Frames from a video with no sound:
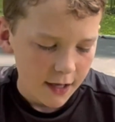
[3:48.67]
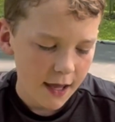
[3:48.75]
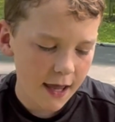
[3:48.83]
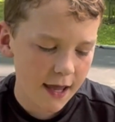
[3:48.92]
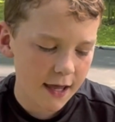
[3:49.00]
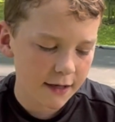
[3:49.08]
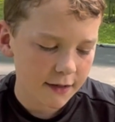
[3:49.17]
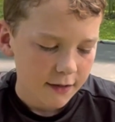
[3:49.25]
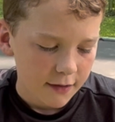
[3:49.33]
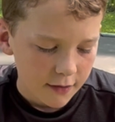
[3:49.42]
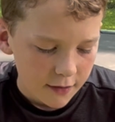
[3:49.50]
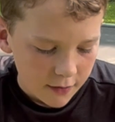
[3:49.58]

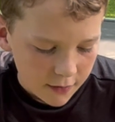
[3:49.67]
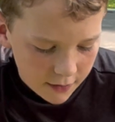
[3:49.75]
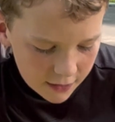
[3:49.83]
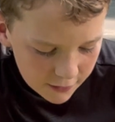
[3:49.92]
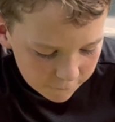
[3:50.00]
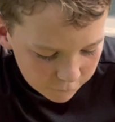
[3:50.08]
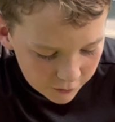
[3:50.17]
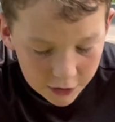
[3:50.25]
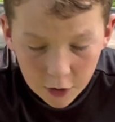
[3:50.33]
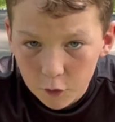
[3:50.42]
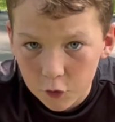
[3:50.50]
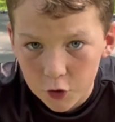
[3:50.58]
and if we
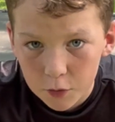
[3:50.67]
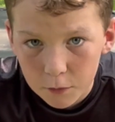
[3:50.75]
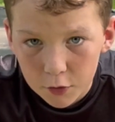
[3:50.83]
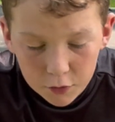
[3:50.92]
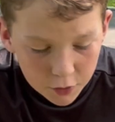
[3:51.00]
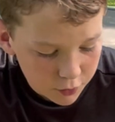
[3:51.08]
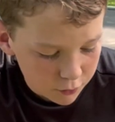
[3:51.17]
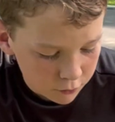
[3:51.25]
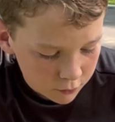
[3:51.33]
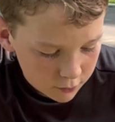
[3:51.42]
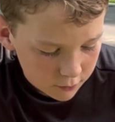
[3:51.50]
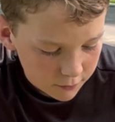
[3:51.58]
don't do
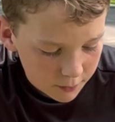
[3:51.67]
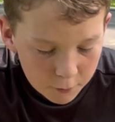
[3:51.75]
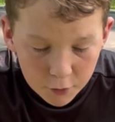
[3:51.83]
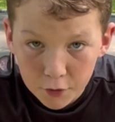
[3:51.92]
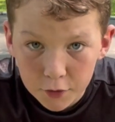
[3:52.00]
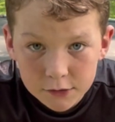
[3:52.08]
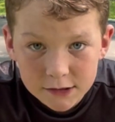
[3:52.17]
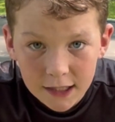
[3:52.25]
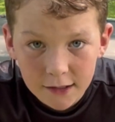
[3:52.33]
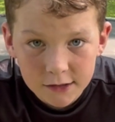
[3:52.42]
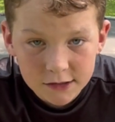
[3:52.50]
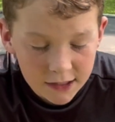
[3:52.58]
maroon, the maroon
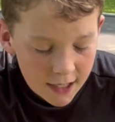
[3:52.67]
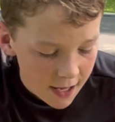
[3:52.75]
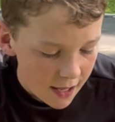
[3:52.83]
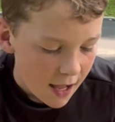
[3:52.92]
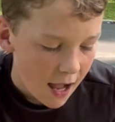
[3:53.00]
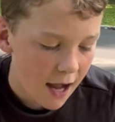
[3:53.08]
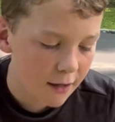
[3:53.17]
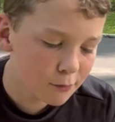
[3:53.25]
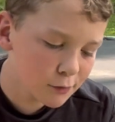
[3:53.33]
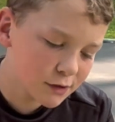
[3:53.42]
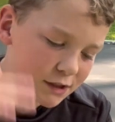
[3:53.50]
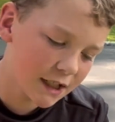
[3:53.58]
challenge yet, I
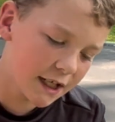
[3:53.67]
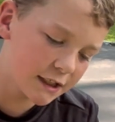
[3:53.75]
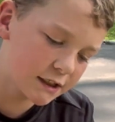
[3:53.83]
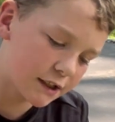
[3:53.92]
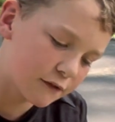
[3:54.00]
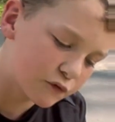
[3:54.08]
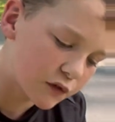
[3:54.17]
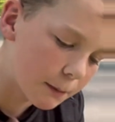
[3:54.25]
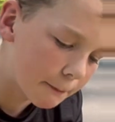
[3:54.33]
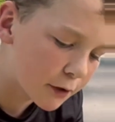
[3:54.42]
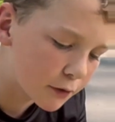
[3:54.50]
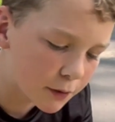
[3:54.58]
will change it from
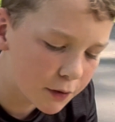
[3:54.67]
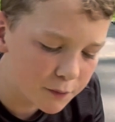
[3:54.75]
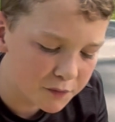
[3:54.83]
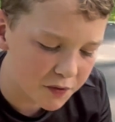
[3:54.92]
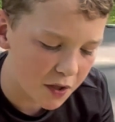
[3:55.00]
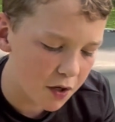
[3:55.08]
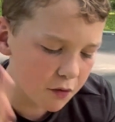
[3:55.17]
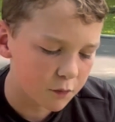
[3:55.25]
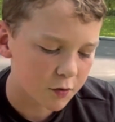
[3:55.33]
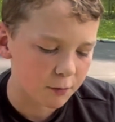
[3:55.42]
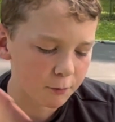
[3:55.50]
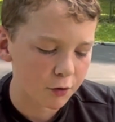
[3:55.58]
maroon toad
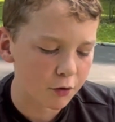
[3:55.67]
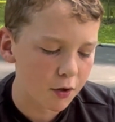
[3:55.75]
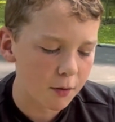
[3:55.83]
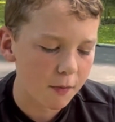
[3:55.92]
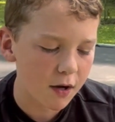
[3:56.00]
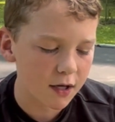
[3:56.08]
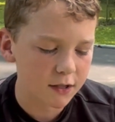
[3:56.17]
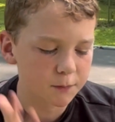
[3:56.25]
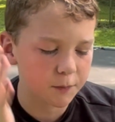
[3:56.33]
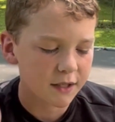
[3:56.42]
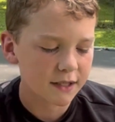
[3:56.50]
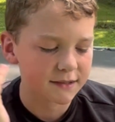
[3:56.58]
to maroon among us
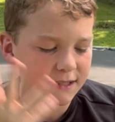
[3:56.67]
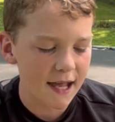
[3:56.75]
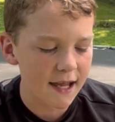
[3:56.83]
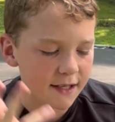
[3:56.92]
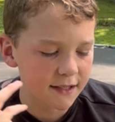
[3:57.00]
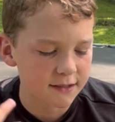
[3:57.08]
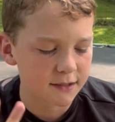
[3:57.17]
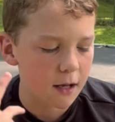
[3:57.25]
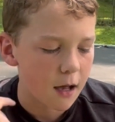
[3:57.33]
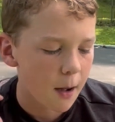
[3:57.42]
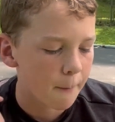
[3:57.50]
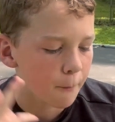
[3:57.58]
because that is
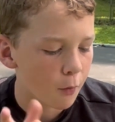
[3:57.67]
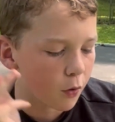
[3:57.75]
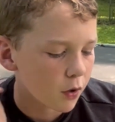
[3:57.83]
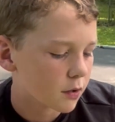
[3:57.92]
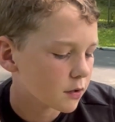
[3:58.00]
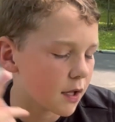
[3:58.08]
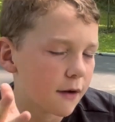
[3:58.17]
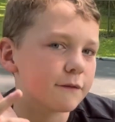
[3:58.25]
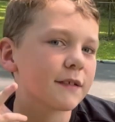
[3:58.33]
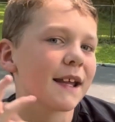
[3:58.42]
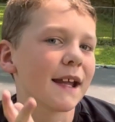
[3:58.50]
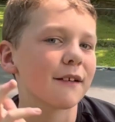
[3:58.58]
a more
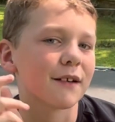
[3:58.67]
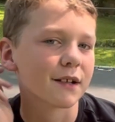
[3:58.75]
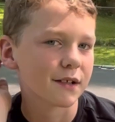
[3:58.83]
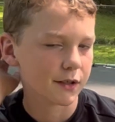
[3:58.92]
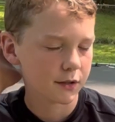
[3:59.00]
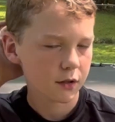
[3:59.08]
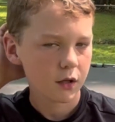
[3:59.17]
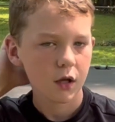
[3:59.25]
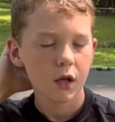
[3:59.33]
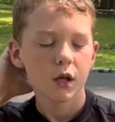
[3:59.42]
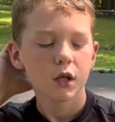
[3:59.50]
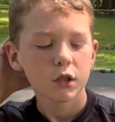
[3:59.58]
loved character.
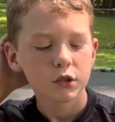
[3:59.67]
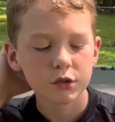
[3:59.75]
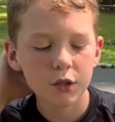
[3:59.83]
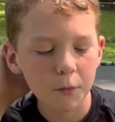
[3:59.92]
So